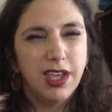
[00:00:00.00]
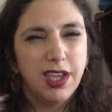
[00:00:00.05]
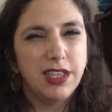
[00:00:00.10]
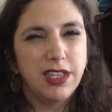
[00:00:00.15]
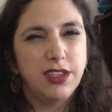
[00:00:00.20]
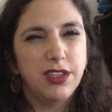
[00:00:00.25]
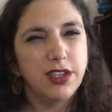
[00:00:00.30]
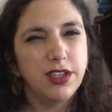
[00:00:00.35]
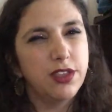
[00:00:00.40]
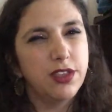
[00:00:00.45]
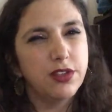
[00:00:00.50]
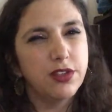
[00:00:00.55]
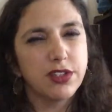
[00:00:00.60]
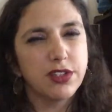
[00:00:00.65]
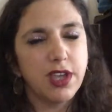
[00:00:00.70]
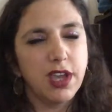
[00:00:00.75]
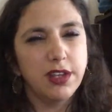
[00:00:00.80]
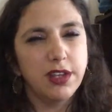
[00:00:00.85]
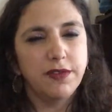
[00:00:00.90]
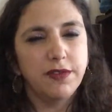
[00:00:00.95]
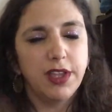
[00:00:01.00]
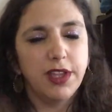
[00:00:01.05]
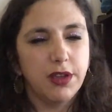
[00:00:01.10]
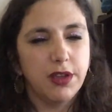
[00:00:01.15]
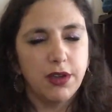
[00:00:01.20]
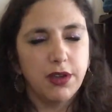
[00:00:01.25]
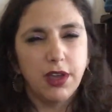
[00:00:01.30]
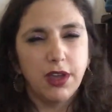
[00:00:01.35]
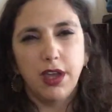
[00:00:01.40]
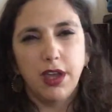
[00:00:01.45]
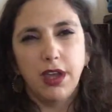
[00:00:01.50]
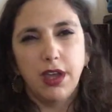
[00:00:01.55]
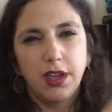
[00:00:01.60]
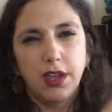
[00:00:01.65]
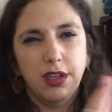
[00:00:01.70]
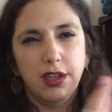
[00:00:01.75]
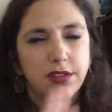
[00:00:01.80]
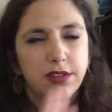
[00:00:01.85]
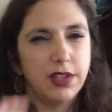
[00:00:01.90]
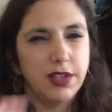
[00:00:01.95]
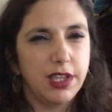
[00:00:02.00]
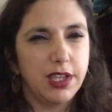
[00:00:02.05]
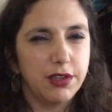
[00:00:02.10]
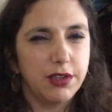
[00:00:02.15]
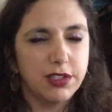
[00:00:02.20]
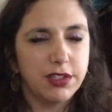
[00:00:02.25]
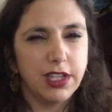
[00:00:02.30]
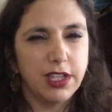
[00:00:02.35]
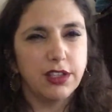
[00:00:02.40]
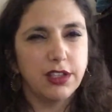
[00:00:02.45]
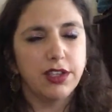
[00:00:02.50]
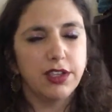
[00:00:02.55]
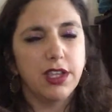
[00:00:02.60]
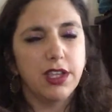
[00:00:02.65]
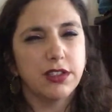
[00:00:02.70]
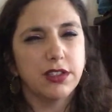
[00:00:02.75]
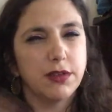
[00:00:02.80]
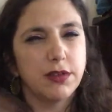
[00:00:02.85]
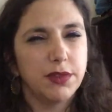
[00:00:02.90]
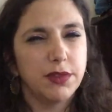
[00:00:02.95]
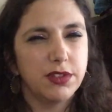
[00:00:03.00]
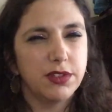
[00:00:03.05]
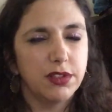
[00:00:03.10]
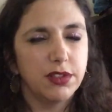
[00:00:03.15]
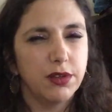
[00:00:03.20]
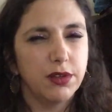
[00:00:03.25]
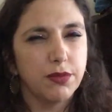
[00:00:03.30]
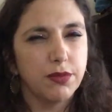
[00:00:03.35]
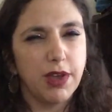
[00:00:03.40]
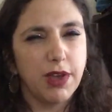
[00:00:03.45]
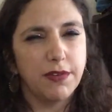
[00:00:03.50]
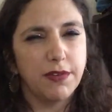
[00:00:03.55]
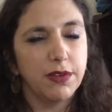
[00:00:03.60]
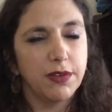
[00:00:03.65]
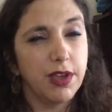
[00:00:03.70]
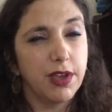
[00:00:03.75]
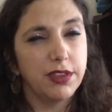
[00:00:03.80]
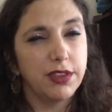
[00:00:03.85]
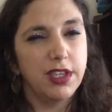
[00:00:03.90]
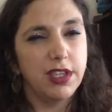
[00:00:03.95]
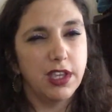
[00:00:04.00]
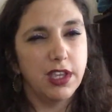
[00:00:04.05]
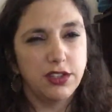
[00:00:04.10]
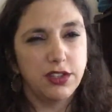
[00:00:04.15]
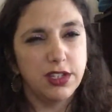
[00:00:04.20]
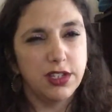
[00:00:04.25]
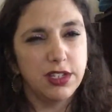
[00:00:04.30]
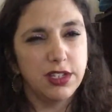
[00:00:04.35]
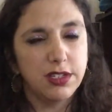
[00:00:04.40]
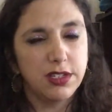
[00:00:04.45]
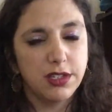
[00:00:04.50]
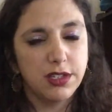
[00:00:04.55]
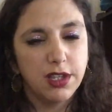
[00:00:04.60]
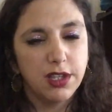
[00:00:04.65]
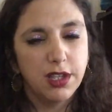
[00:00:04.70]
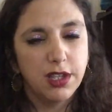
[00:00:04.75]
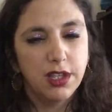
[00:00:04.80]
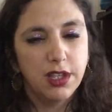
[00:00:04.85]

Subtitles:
and there's kind of like it's like looking at someone who's a little rough around the edges,